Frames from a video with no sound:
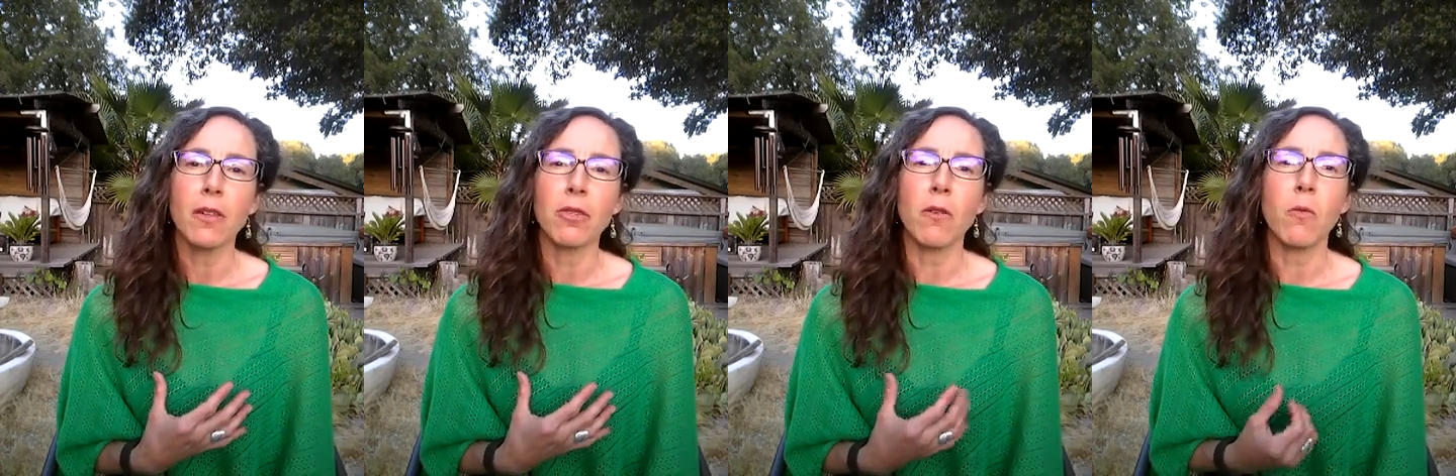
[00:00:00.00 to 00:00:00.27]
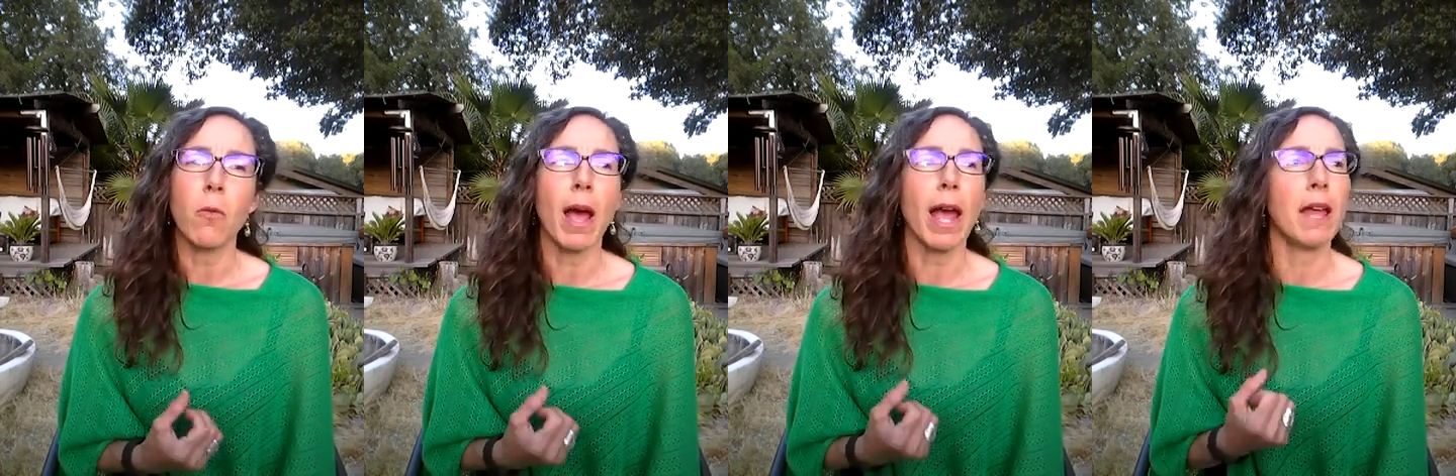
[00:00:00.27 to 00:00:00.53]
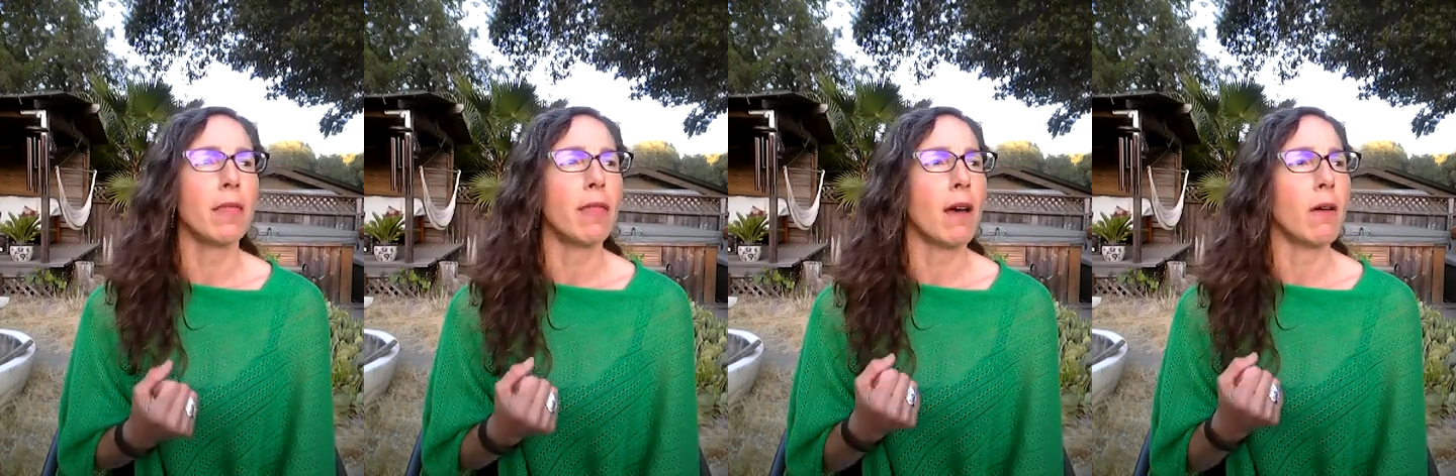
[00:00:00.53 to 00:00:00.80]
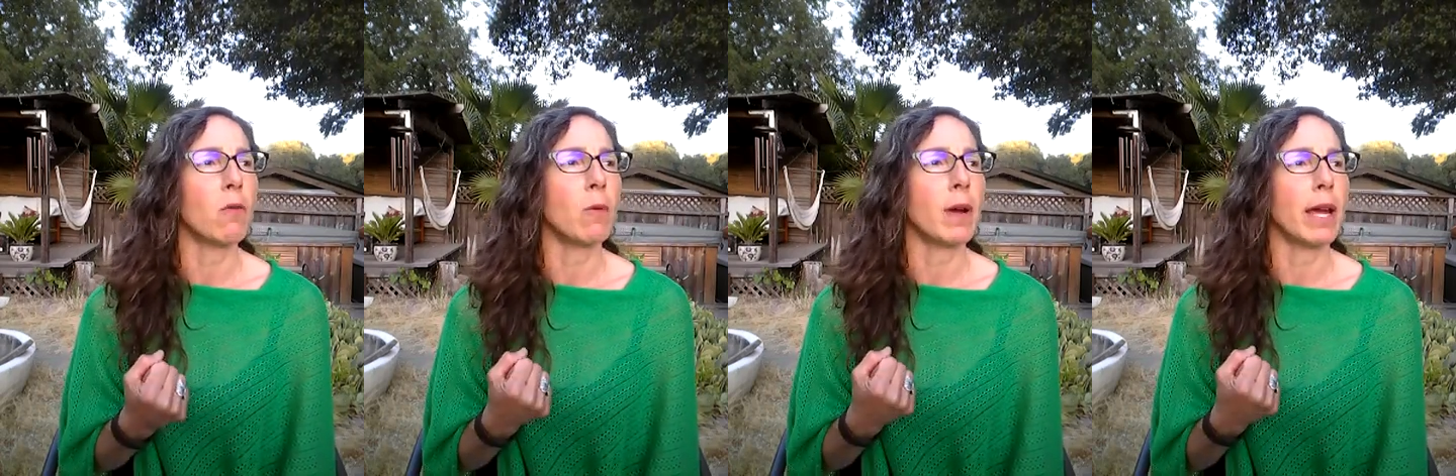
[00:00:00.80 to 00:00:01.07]
the way
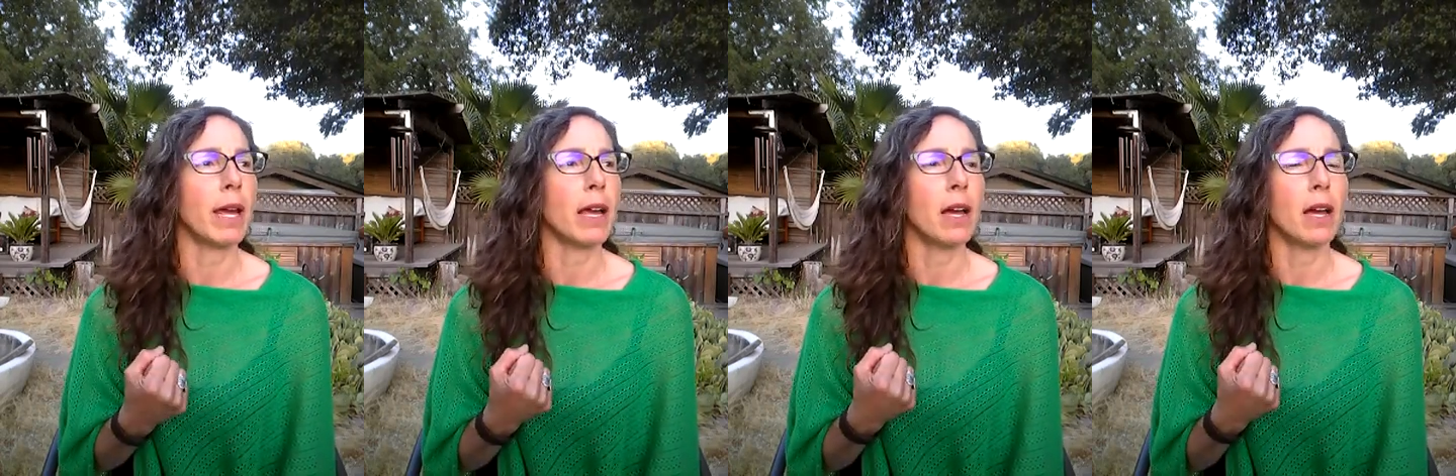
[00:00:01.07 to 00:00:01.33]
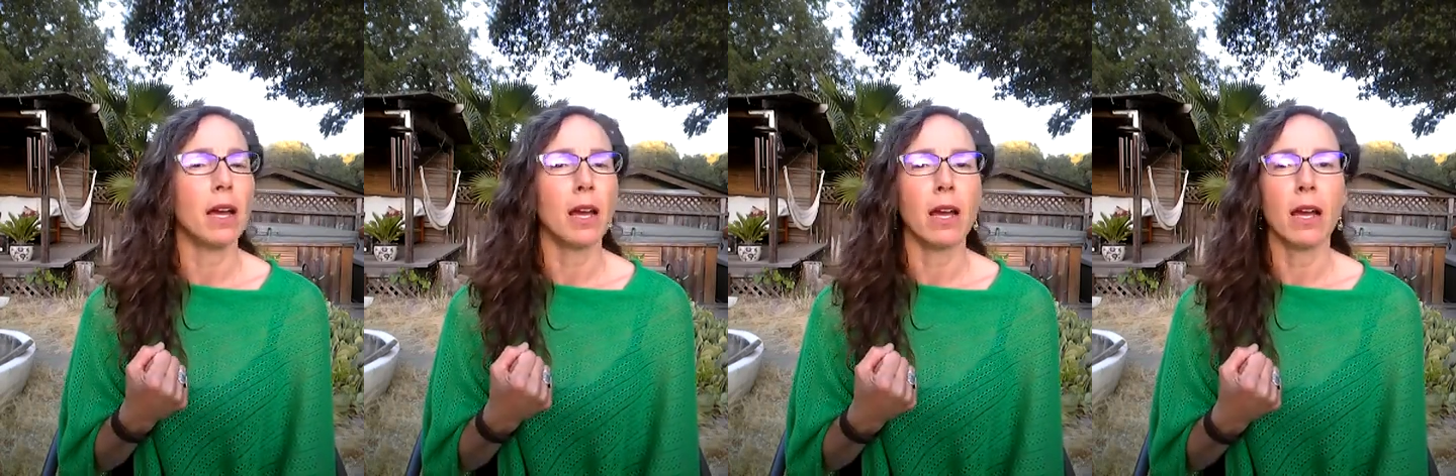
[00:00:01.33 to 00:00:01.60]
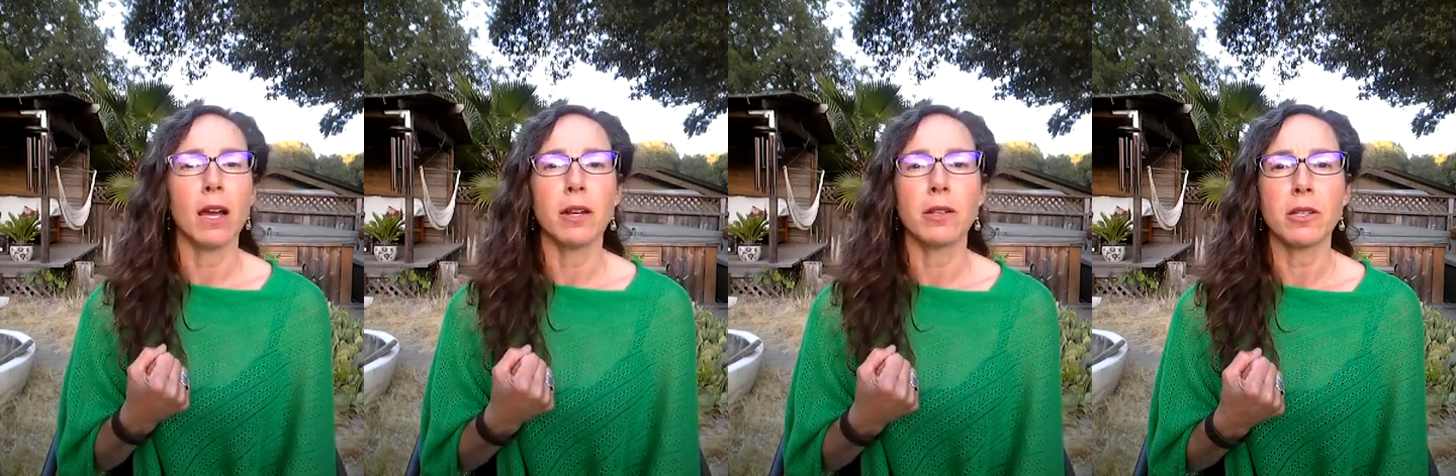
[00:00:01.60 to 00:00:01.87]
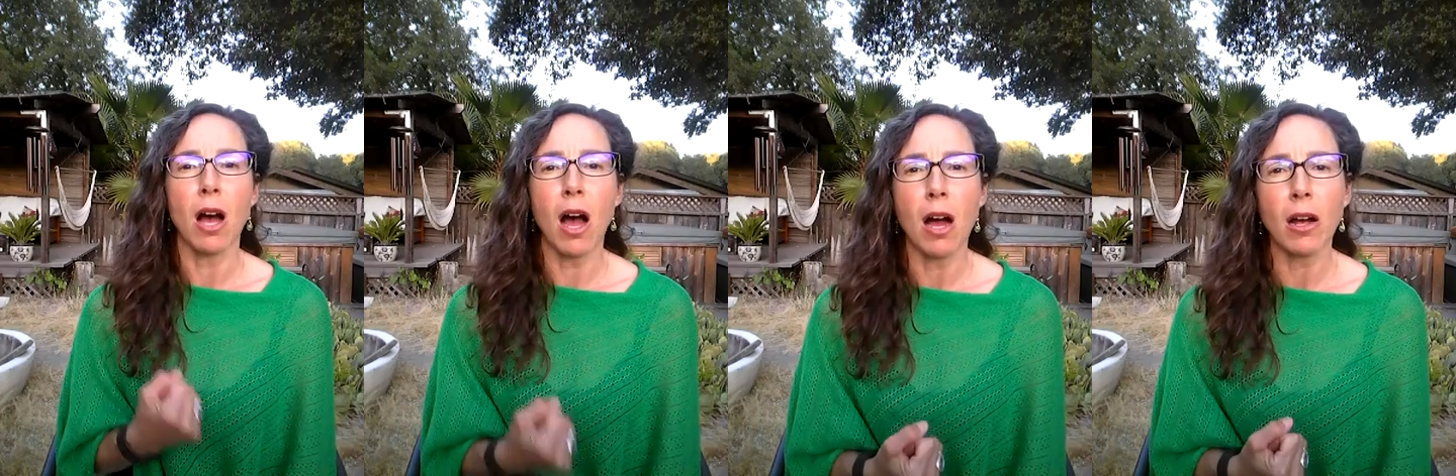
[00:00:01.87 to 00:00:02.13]
that we
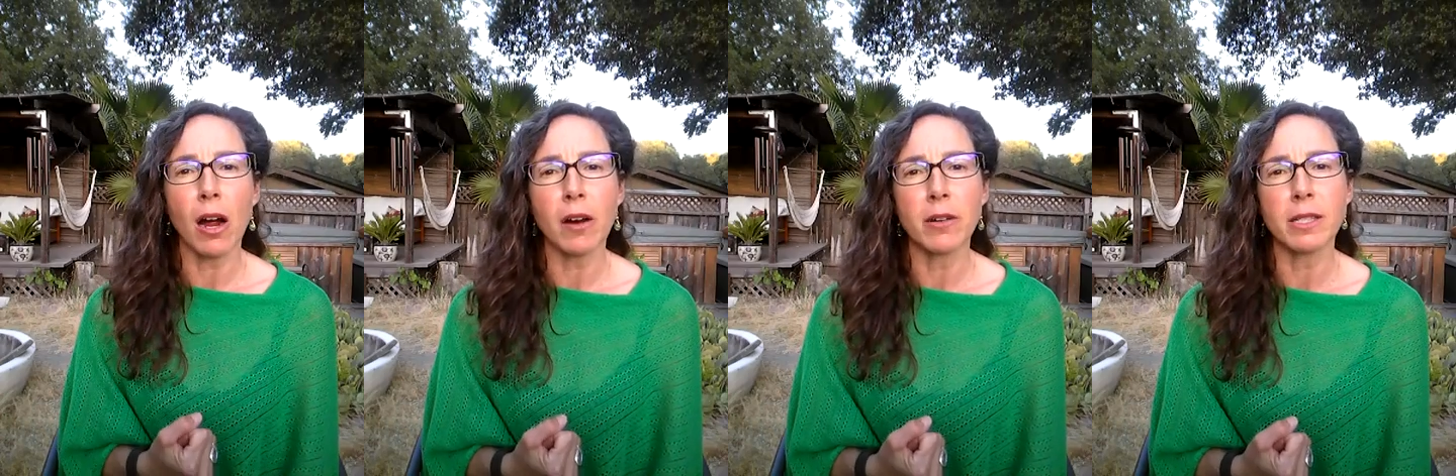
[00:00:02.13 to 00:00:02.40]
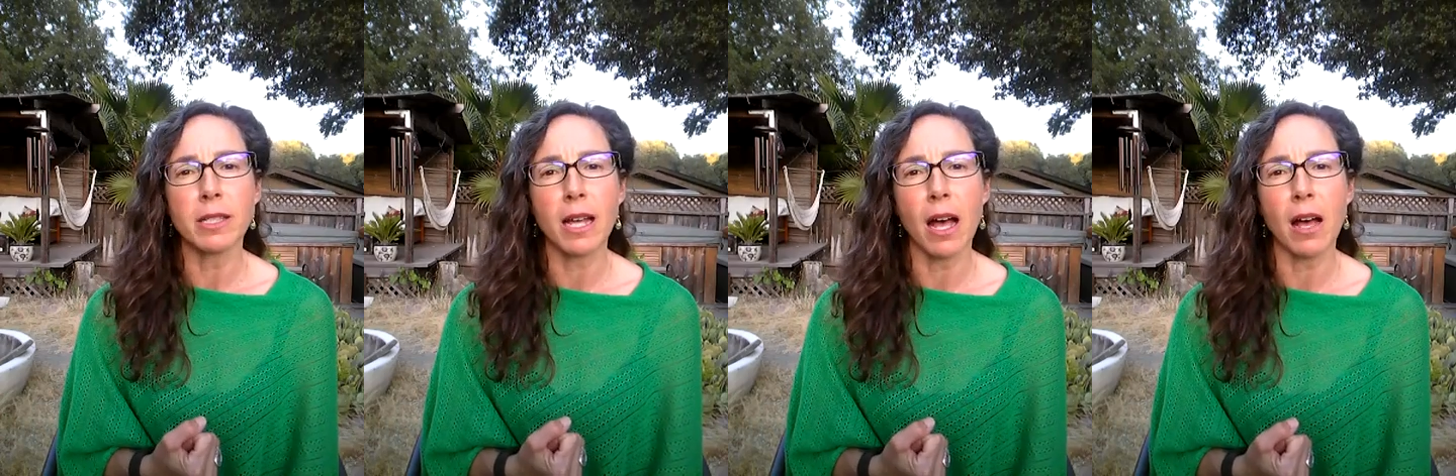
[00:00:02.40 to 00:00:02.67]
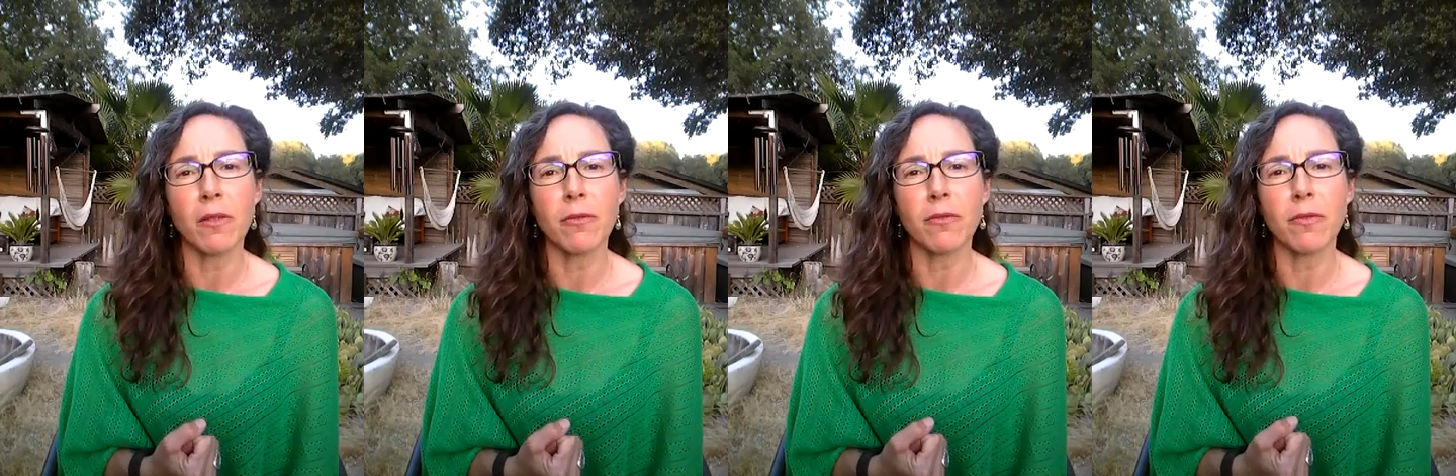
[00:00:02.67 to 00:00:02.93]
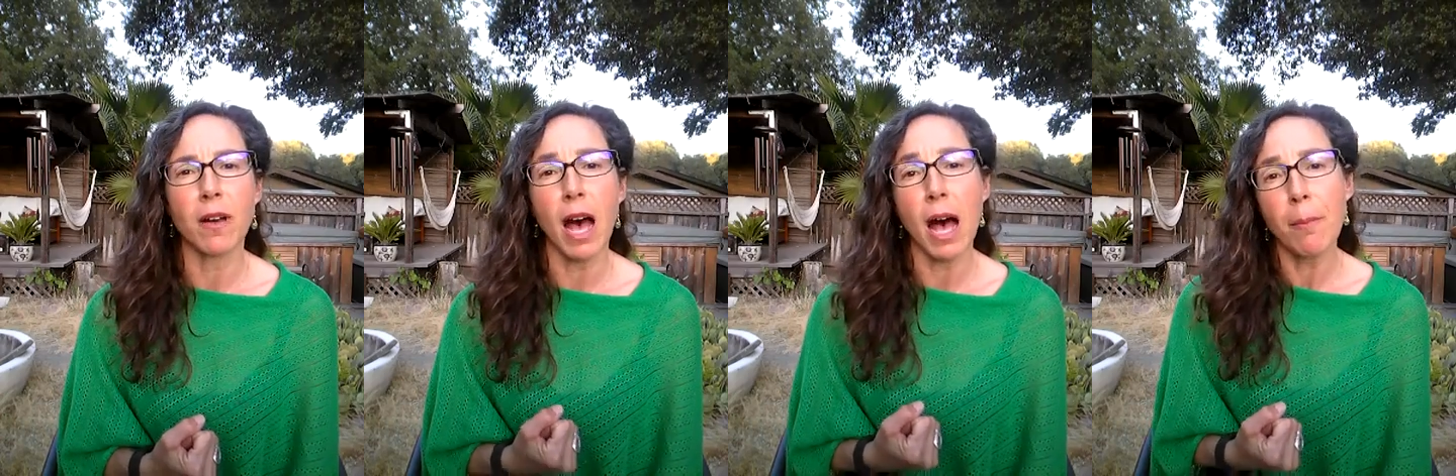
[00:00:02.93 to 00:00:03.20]
talk ourselves
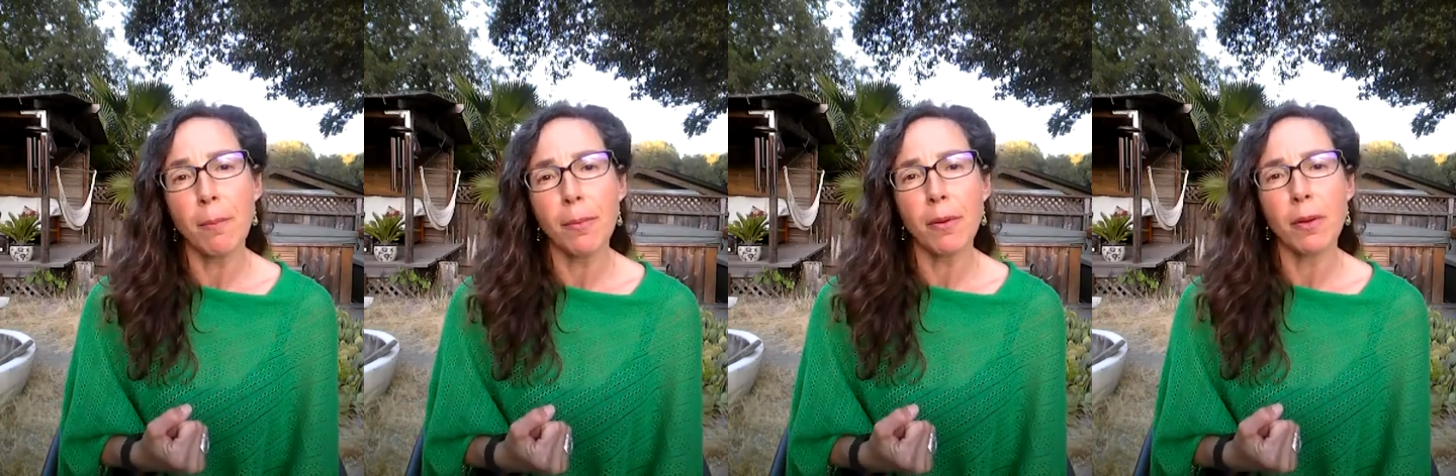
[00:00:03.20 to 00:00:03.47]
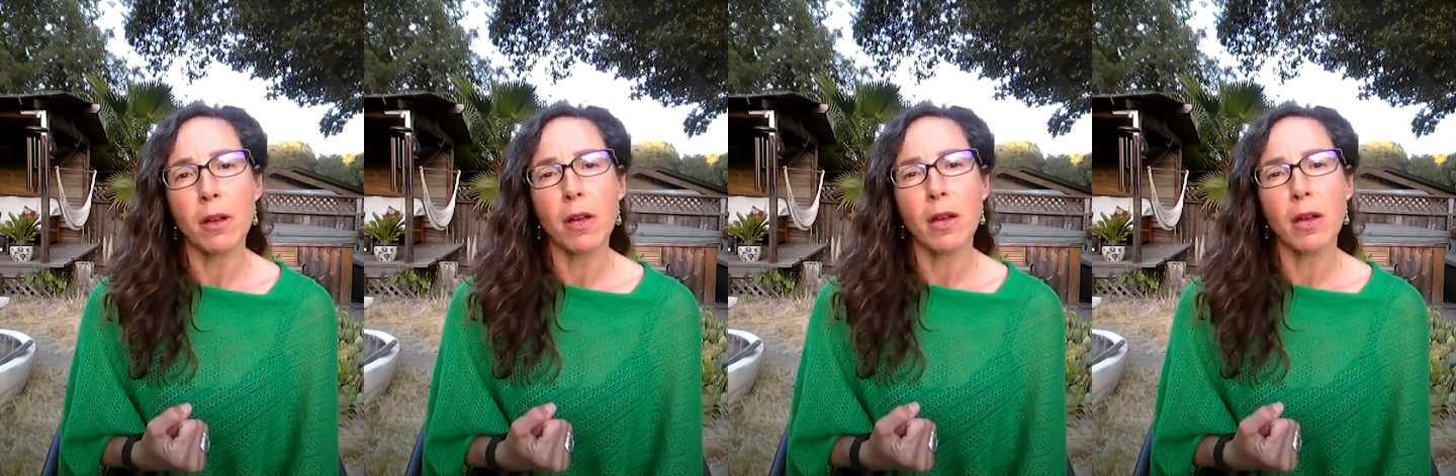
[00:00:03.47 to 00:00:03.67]
up,